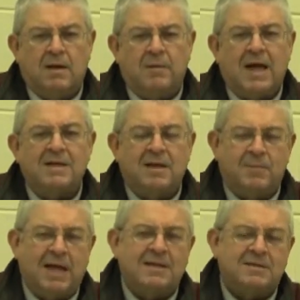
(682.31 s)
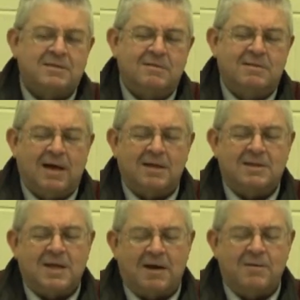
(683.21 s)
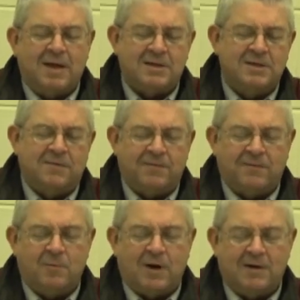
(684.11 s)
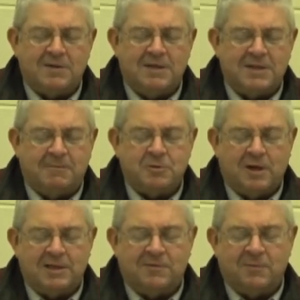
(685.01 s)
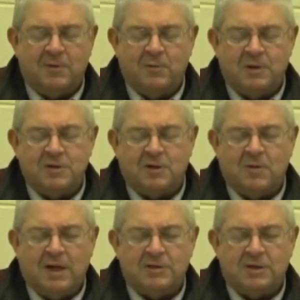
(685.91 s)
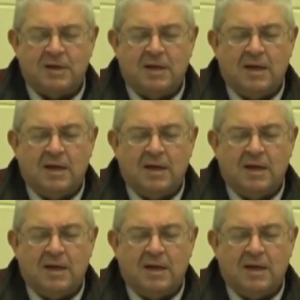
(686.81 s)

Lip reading: That's different from what I was conceptualizing from your original question.